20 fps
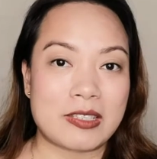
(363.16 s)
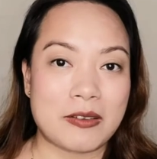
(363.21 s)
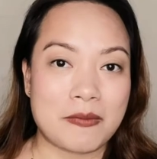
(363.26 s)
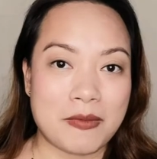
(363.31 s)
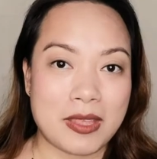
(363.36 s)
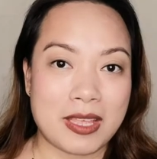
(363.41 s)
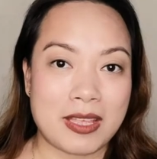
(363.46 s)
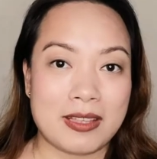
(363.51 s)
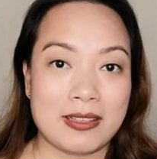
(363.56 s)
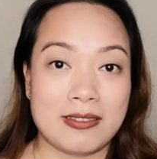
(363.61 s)
to
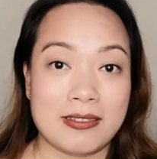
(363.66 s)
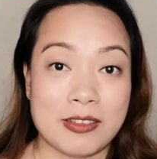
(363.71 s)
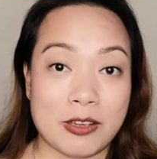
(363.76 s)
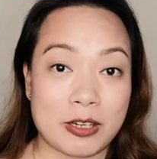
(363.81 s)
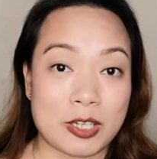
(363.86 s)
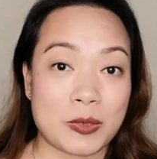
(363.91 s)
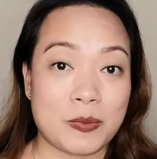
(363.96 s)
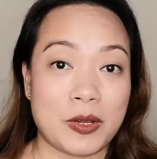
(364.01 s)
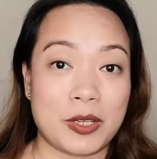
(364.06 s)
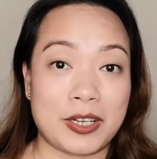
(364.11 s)
make
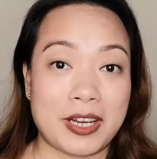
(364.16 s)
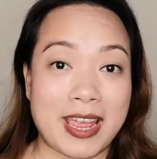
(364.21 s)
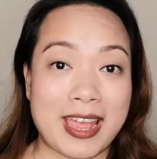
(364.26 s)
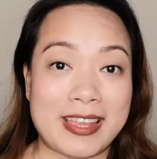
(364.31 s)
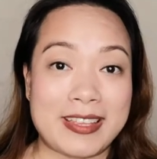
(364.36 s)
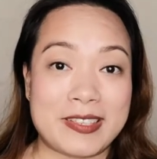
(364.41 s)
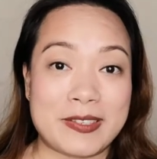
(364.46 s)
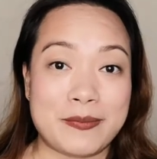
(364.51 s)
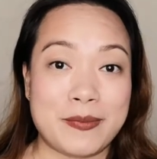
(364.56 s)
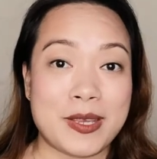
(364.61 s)
your smaller
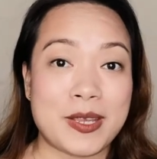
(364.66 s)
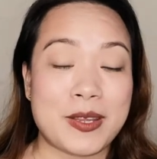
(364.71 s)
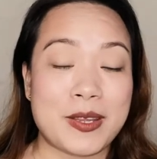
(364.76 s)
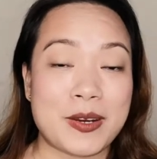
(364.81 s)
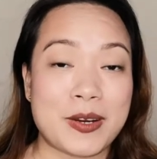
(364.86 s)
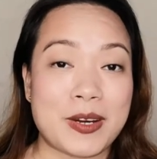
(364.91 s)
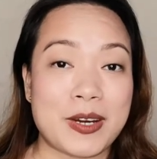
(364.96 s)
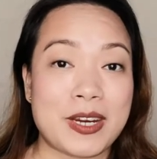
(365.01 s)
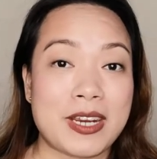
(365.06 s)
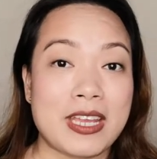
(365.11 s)
eyes
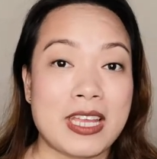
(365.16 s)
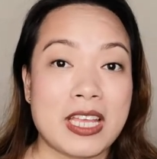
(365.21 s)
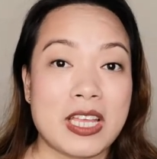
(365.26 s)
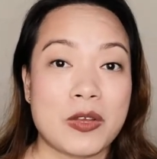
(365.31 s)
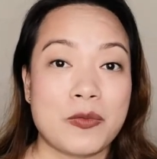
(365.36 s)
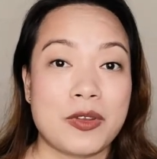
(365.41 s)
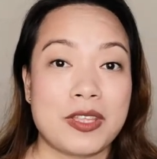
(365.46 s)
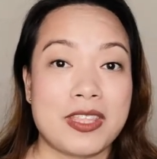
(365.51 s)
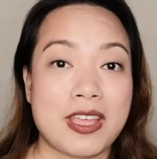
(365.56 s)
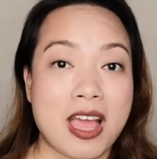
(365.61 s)
bigger
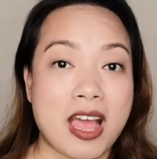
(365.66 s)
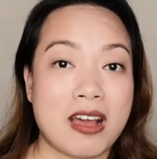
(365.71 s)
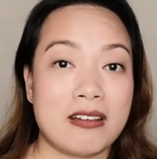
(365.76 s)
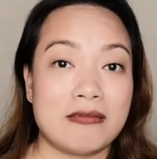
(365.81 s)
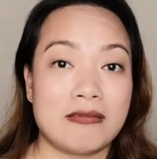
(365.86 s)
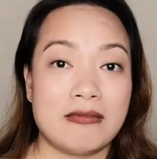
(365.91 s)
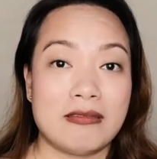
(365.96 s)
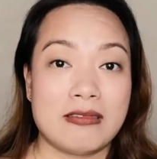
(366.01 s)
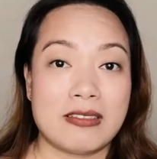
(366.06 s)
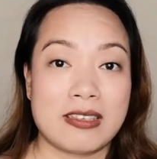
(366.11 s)

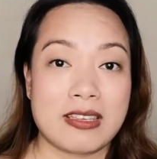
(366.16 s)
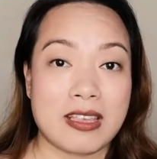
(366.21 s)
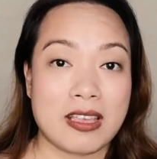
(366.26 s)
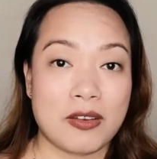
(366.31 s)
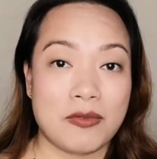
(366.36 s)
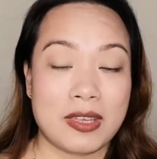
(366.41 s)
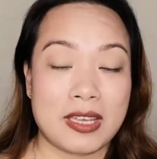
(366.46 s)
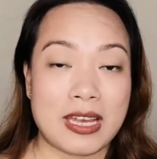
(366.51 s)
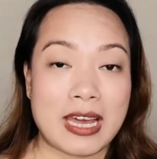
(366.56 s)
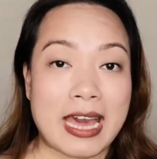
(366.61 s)
without using
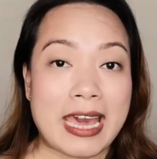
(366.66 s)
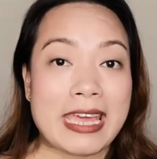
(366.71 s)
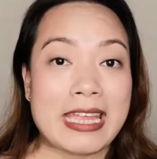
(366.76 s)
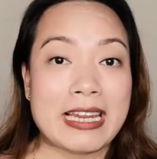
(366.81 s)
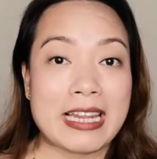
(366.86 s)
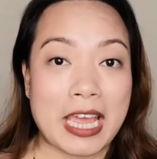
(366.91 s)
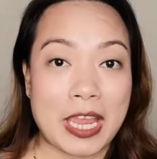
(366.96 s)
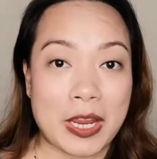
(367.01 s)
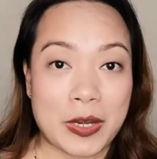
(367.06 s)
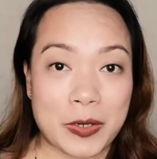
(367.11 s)
a wing
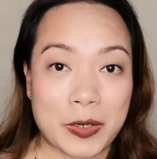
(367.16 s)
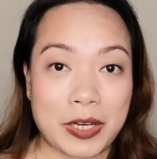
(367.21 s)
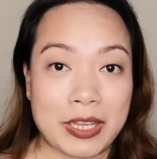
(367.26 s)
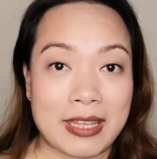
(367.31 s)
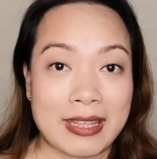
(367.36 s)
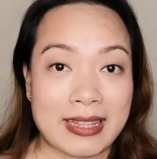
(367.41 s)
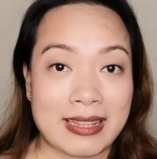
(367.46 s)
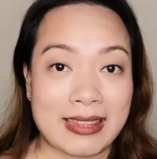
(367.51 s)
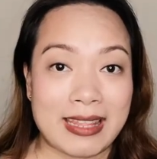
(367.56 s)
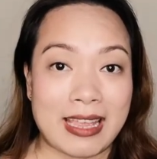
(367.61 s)
eyeliner
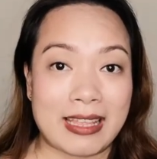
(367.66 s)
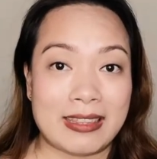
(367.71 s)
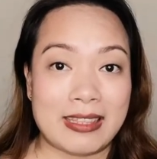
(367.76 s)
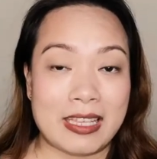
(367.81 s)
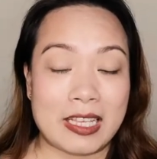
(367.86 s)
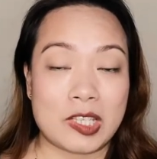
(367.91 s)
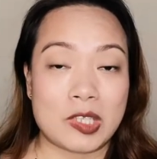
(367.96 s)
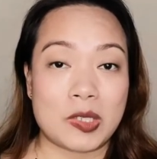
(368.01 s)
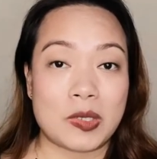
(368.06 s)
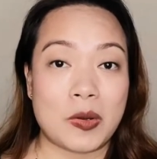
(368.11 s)

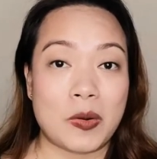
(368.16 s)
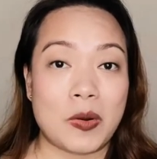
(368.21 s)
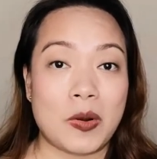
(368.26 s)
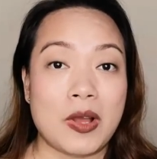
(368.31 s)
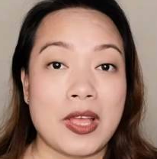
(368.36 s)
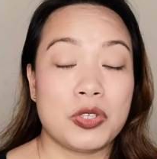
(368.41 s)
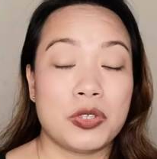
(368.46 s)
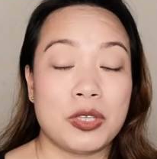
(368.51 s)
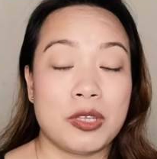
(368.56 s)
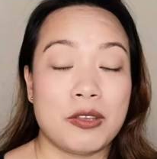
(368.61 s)
technique.
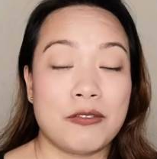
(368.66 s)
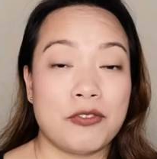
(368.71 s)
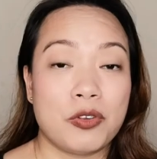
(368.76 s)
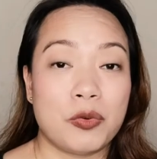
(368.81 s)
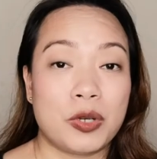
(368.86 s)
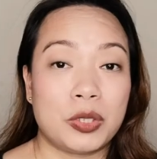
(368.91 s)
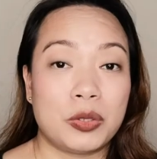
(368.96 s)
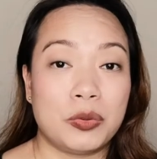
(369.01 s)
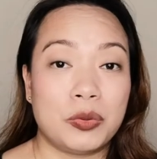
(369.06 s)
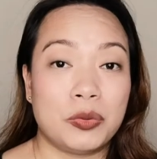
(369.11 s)
So if
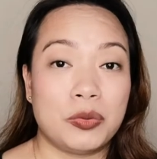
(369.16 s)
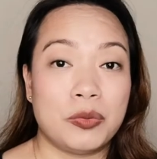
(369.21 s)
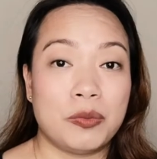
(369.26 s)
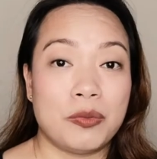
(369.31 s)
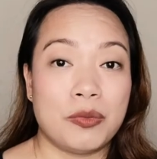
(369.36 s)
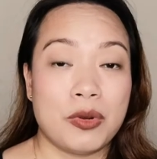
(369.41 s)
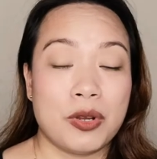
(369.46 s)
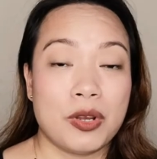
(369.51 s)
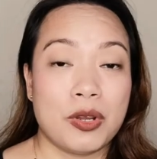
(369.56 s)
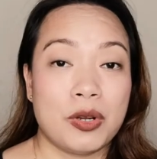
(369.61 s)
you want to
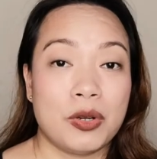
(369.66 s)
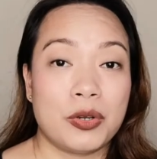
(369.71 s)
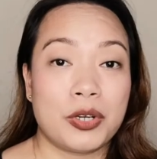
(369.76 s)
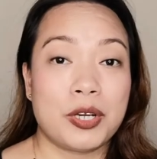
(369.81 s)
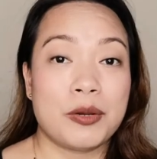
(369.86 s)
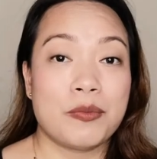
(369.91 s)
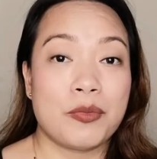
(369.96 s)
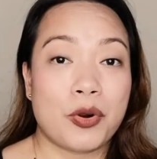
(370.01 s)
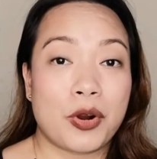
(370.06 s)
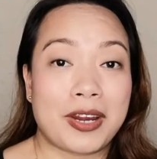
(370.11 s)

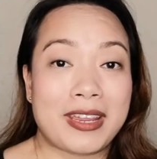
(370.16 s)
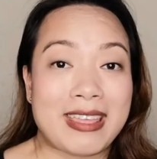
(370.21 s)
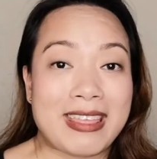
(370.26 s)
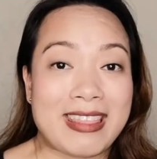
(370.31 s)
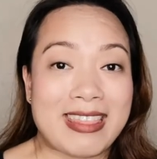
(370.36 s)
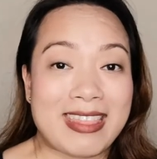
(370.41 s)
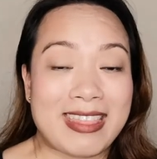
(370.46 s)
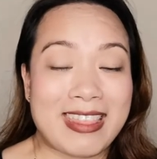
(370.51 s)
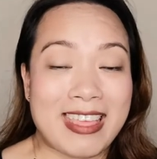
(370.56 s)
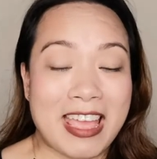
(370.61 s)
learn more
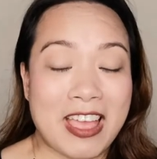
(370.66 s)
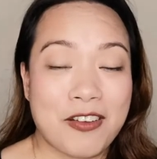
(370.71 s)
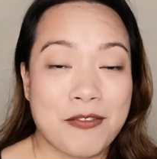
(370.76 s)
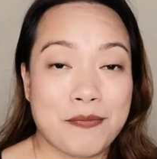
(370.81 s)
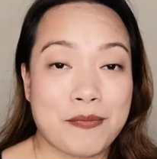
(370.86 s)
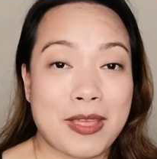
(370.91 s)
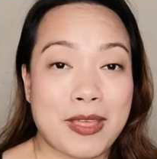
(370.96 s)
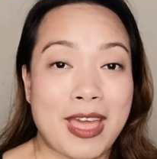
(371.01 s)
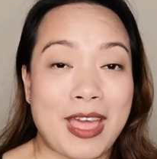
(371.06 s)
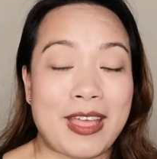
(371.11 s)
in
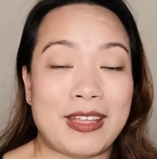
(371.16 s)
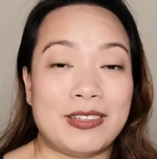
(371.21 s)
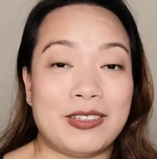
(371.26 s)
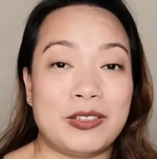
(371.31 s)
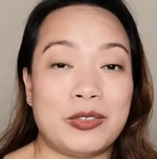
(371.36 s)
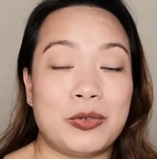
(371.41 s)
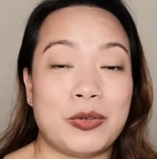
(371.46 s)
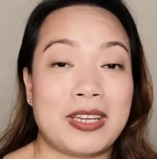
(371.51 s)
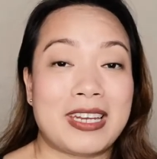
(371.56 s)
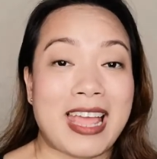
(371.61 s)
depth and
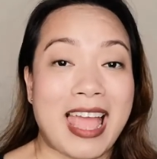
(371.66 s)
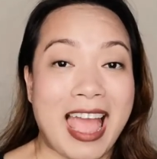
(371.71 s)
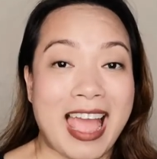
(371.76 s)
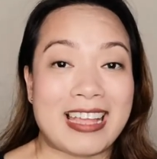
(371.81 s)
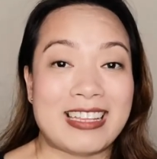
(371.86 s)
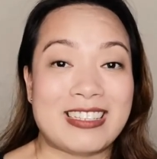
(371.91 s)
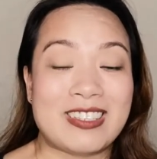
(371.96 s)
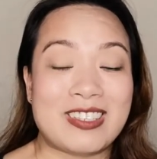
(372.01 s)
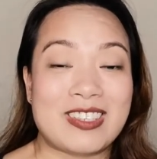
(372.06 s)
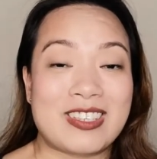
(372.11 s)
to
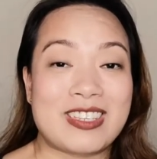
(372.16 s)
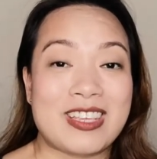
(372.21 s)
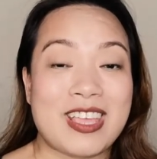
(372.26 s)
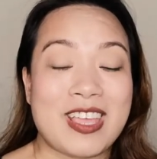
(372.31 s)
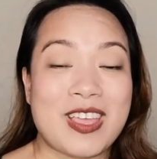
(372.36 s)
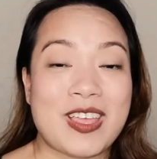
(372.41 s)
enhance